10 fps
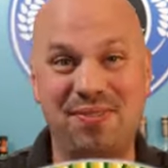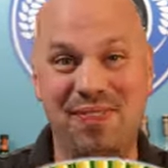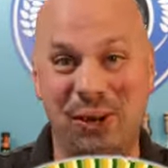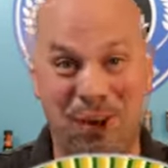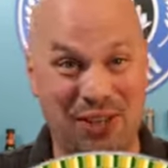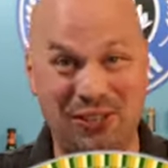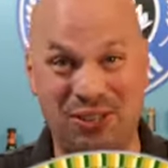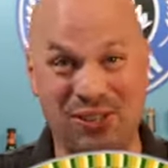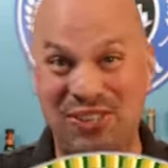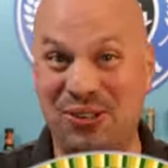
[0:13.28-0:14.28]
That Wild
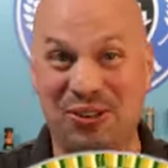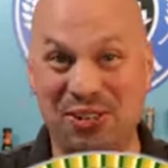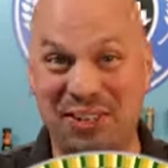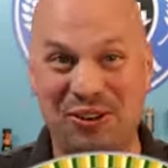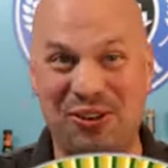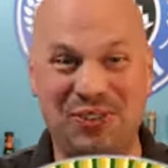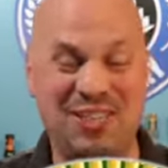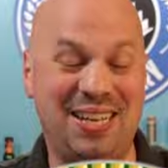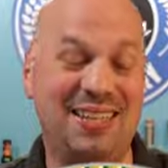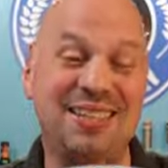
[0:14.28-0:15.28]
Turkey's totally going to
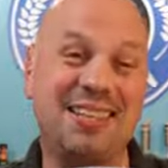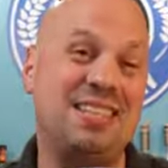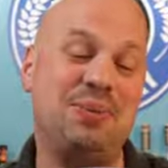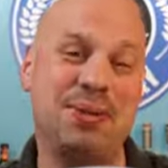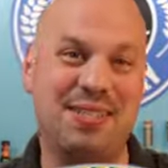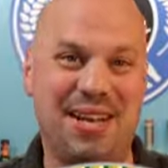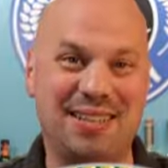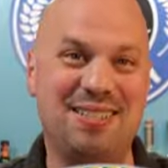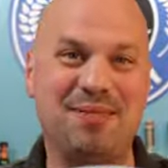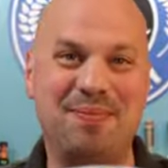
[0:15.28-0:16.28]
overtake. Let's see what's
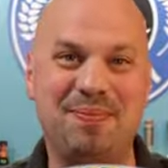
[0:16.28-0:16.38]
next.